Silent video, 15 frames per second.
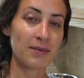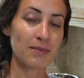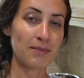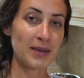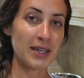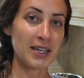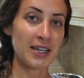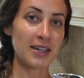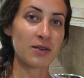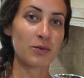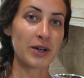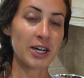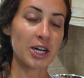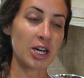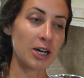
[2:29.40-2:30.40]
me
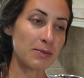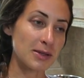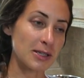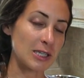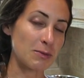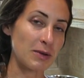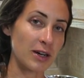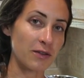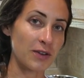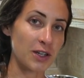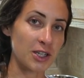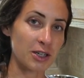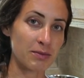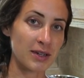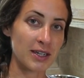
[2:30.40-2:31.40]
when it comes to spearfishing,